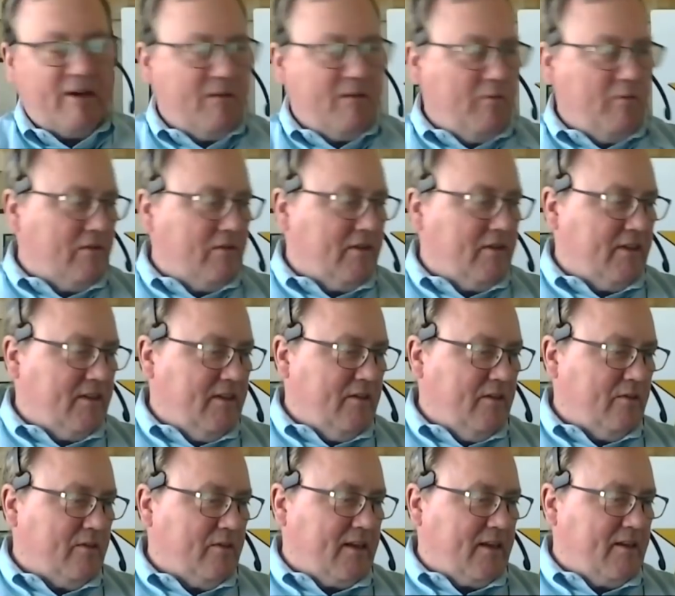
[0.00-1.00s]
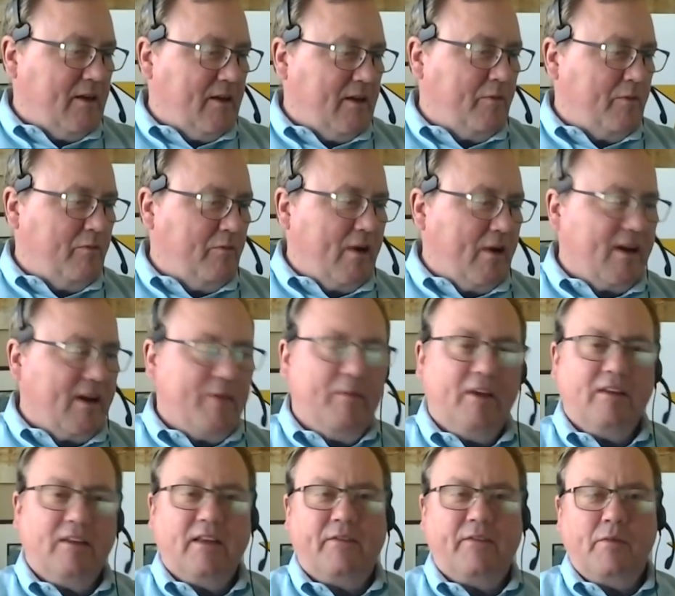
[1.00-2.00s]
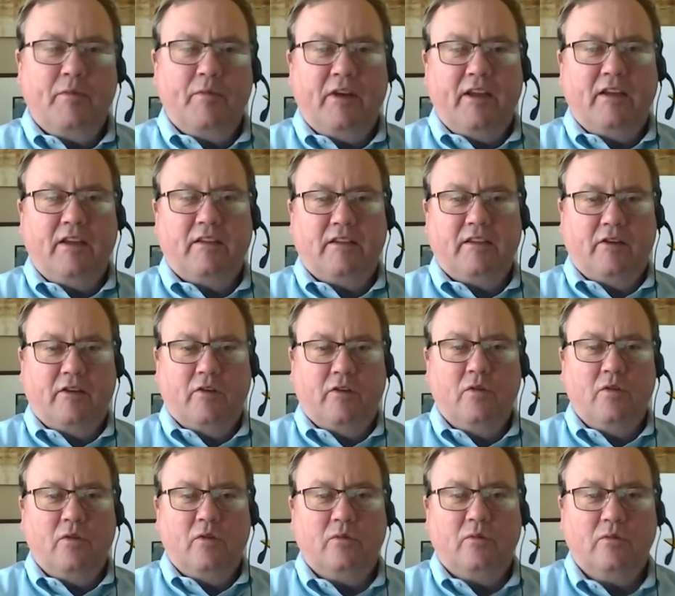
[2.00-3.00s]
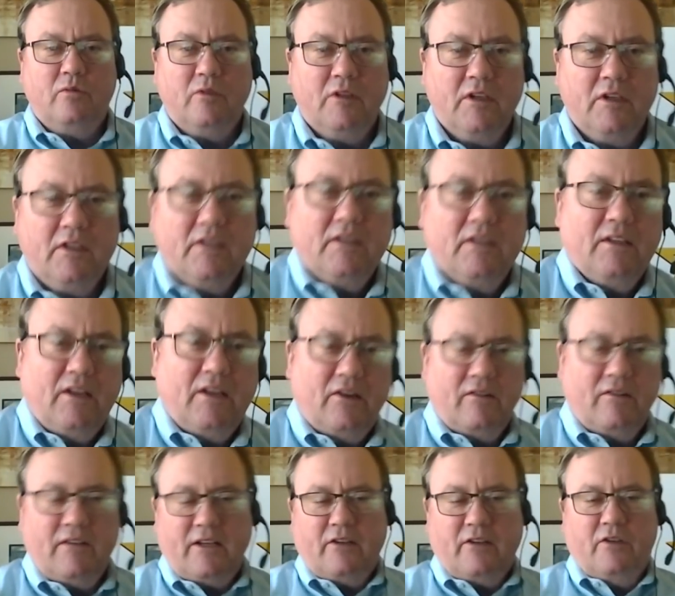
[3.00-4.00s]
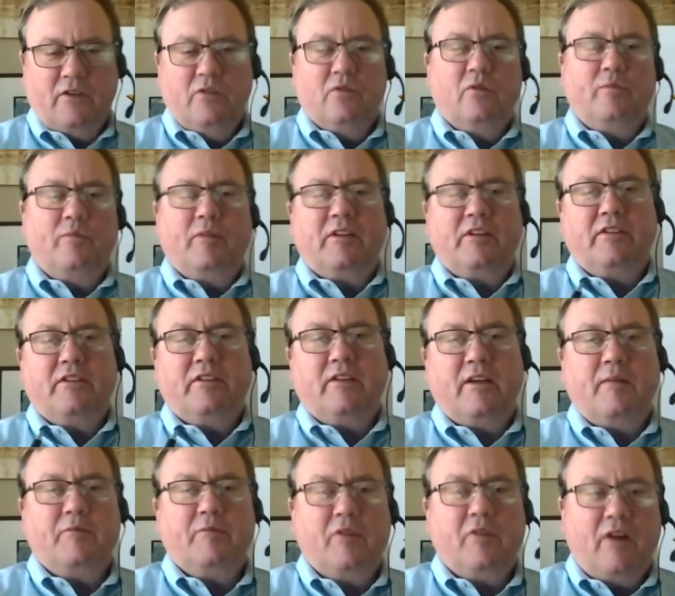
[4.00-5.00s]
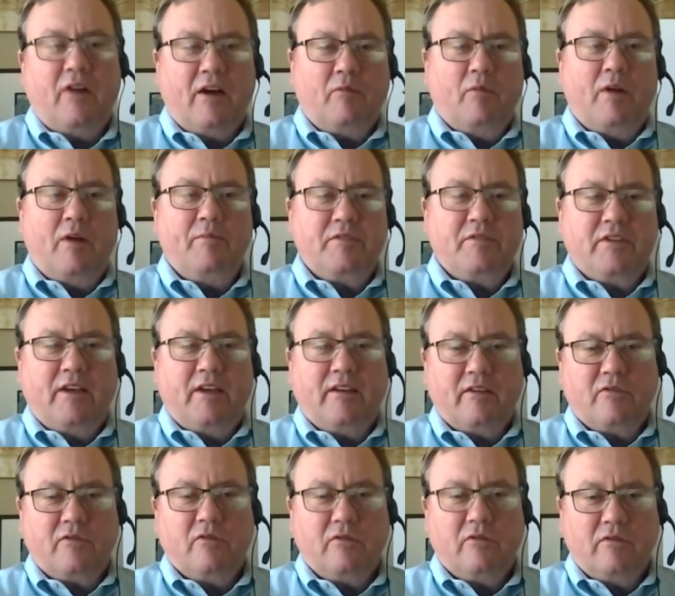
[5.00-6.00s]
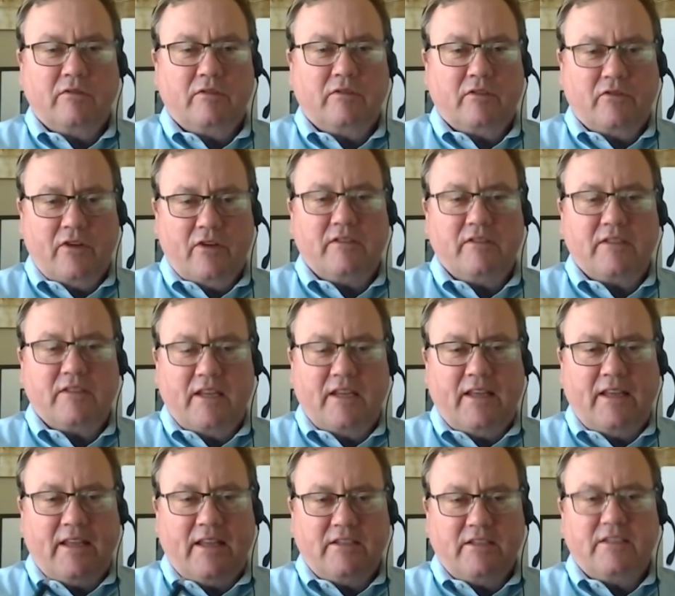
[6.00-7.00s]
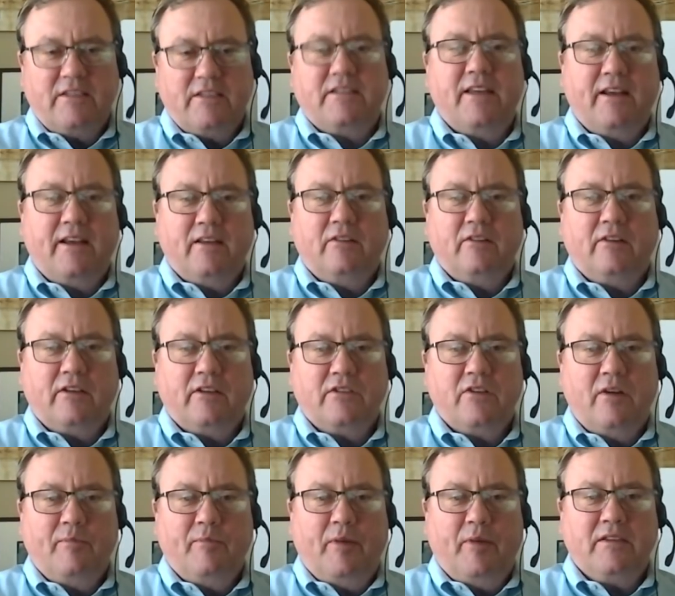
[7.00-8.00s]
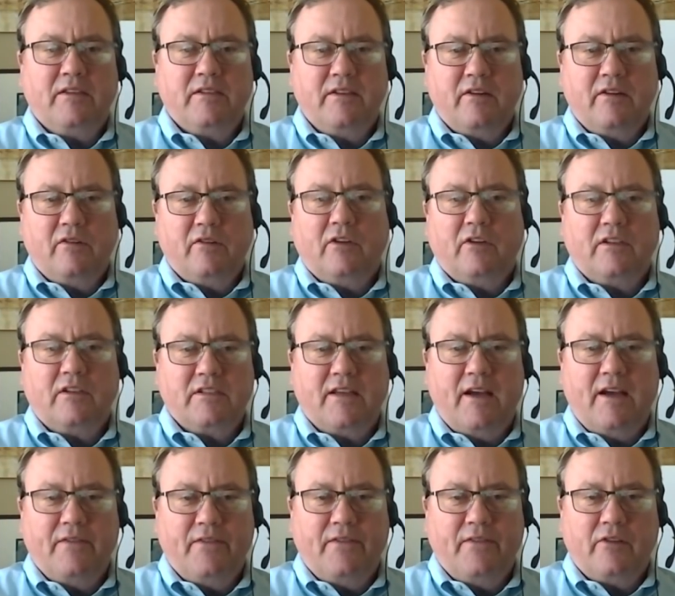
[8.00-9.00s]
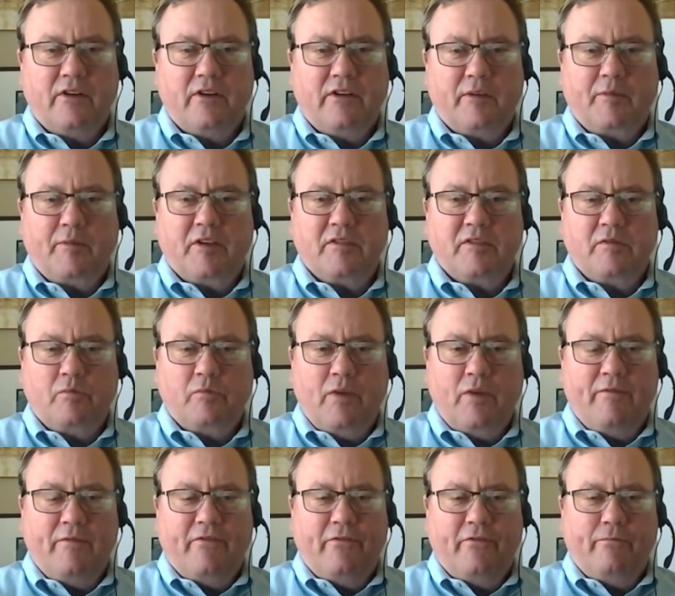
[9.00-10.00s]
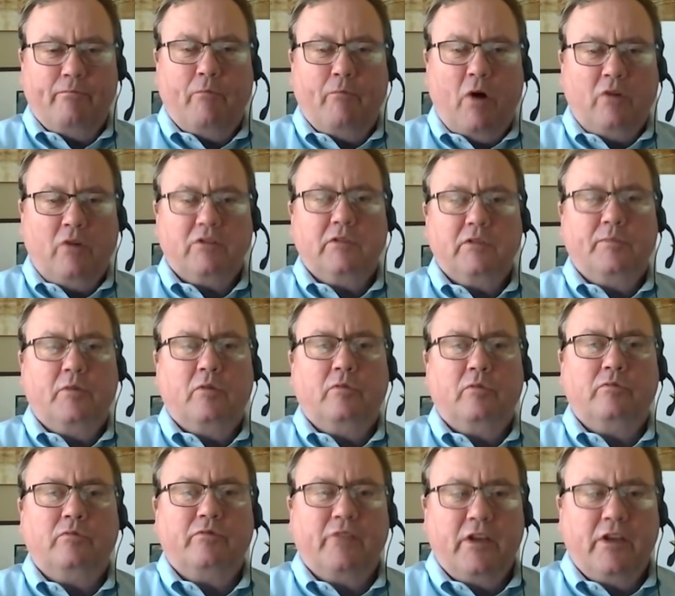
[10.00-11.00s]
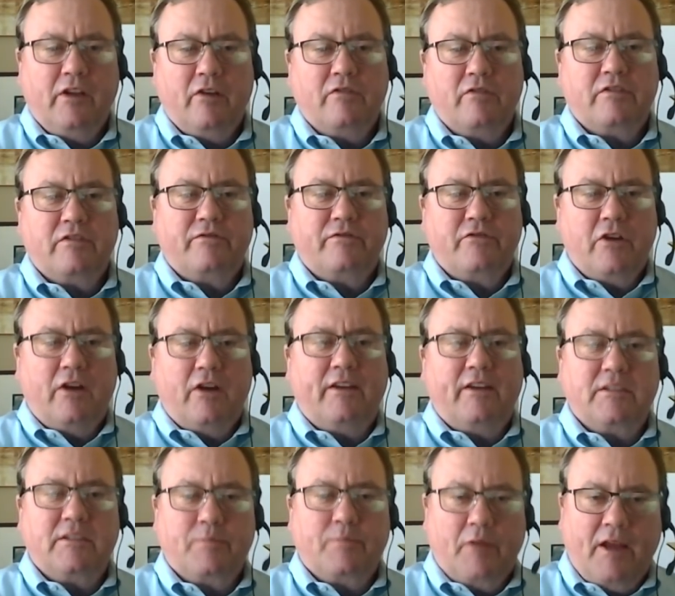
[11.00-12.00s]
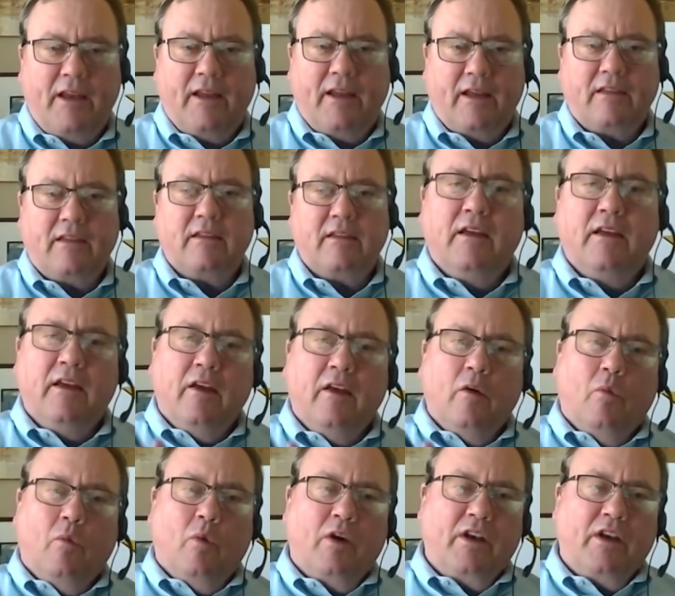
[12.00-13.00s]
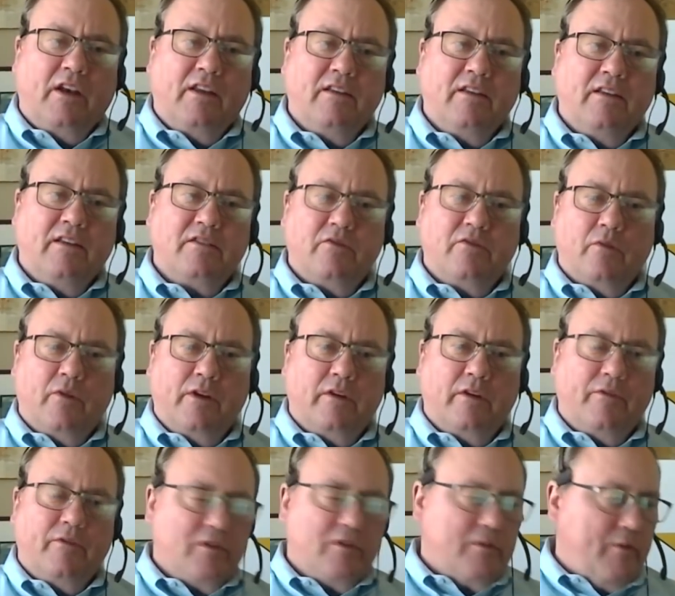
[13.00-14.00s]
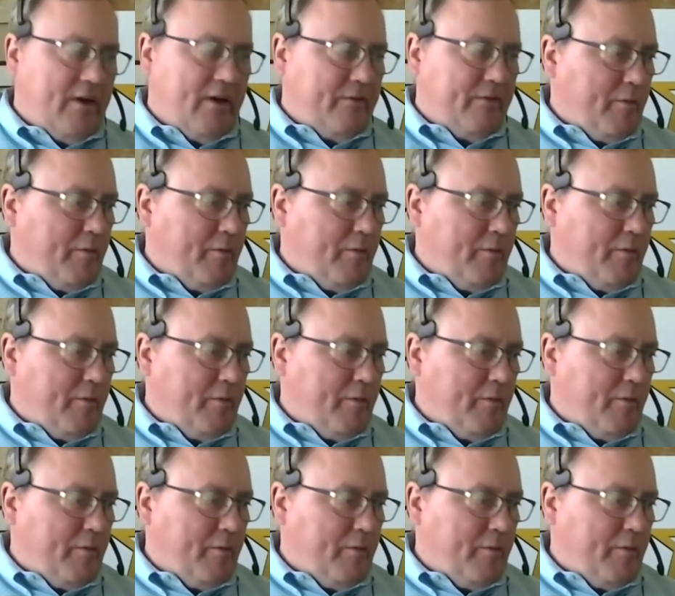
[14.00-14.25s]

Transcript: Well, you know, I would recommend everybody to Google, or not Google, but to come to our website, Control Trends, and then just take a look at John Petze or look at SkyFoundry in there, because we have multiple videos of John explaining it, what it is through interviews or whatever.